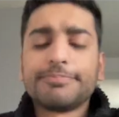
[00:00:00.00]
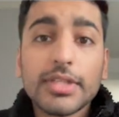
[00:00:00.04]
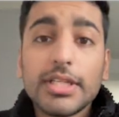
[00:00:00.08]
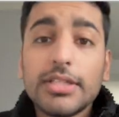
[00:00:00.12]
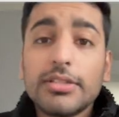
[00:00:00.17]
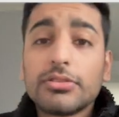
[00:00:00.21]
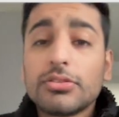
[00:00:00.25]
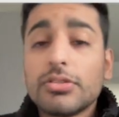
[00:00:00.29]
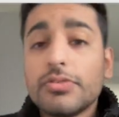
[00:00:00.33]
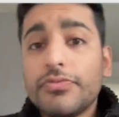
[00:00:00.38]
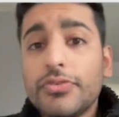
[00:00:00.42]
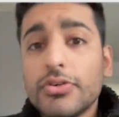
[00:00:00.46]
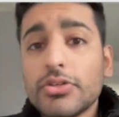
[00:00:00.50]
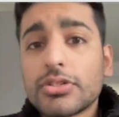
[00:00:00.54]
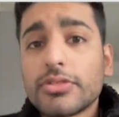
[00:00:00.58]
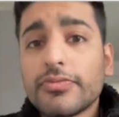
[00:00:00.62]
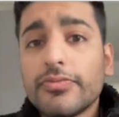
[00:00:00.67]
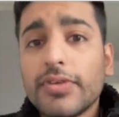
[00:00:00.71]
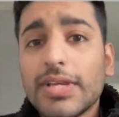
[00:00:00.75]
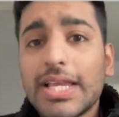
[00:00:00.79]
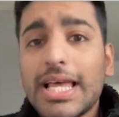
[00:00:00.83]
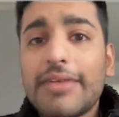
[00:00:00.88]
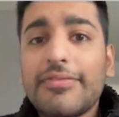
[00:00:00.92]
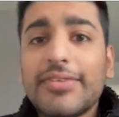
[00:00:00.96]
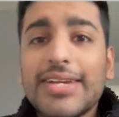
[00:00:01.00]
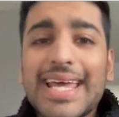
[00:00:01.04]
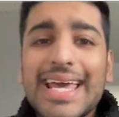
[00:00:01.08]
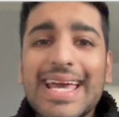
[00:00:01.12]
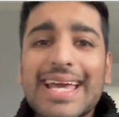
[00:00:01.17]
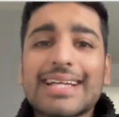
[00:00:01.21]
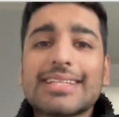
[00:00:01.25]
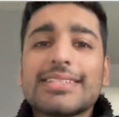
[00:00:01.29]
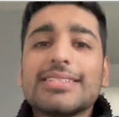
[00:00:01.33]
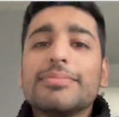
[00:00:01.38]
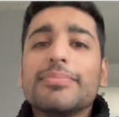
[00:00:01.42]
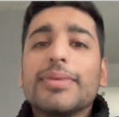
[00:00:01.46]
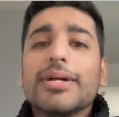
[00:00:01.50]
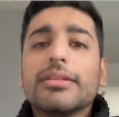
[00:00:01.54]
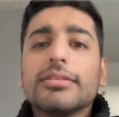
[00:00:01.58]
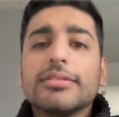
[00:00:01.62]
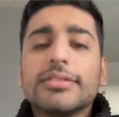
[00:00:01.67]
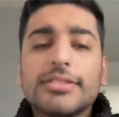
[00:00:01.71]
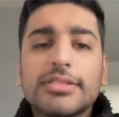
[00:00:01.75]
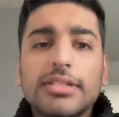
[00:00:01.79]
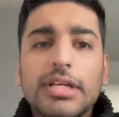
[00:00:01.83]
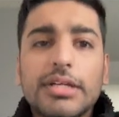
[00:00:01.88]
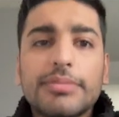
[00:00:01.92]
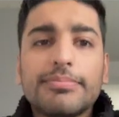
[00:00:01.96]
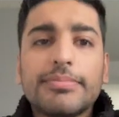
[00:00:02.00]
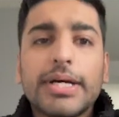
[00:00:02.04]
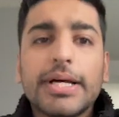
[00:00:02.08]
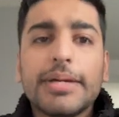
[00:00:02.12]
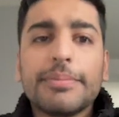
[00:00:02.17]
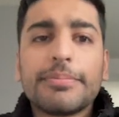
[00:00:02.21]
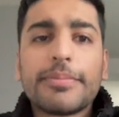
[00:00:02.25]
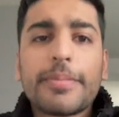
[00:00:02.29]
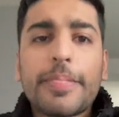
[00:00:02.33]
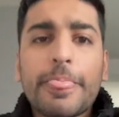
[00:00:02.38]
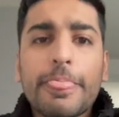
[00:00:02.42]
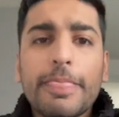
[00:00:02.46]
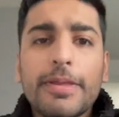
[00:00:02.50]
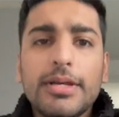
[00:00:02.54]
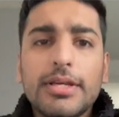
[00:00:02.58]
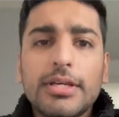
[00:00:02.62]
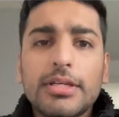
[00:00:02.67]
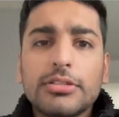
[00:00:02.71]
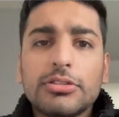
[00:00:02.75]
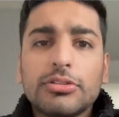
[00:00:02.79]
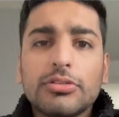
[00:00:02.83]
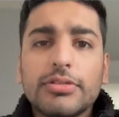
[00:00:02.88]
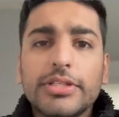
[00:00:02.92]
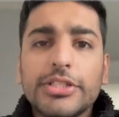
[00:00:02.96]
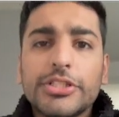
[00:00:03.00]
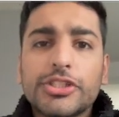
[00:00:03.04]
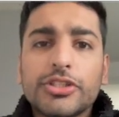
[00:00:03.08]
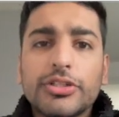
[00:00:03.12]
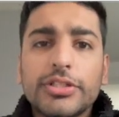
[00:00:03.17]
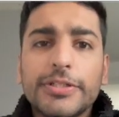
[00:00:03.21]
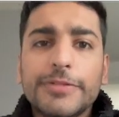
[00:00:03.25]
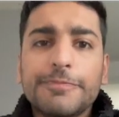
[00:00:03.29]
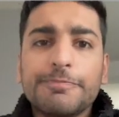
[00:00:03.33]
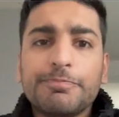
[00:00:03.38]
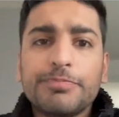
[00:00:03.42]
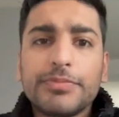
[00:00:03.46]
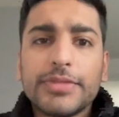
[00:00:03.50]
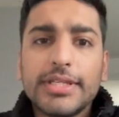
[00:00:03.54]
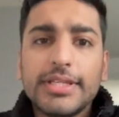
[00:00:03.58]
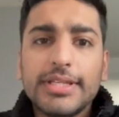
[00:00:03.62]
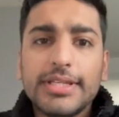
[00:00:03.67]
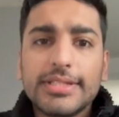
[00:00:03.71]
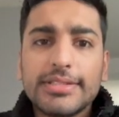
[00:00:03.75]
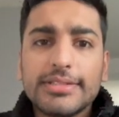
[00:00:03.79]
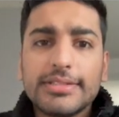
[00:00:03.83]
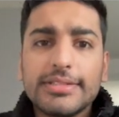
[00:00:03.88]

So first of all, have an XML sitemap. So literally it's